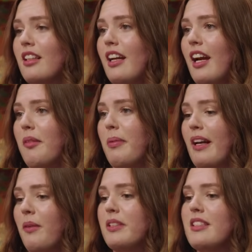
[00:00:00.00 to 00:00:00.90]
Yeah, but
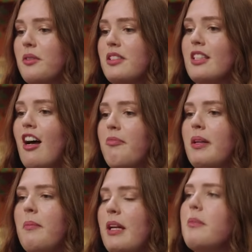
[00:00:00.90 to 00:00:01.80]
it was tough, but
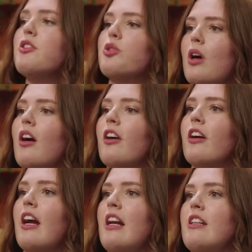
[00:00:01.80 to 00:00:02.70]
it made me stronger.
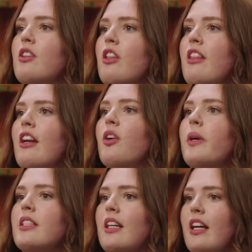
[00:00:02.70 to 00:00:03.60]
And then
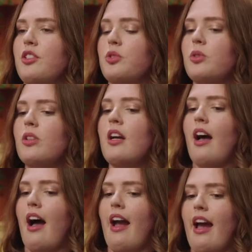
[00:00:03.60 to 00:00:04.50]
going into high school,
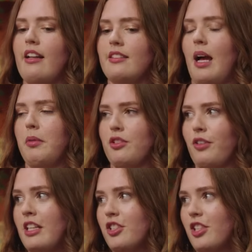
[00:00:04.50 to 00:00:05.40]
I had established
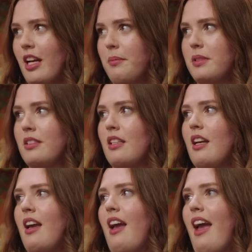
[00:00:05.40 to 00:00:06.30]
friendships,
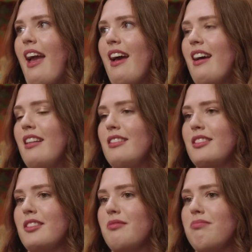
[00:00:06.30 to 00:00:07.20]
and
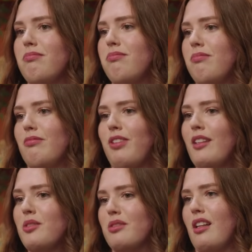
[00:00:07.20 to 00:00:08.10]
high
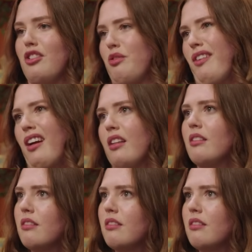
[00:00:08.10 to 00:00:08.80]
school's kind of just fine.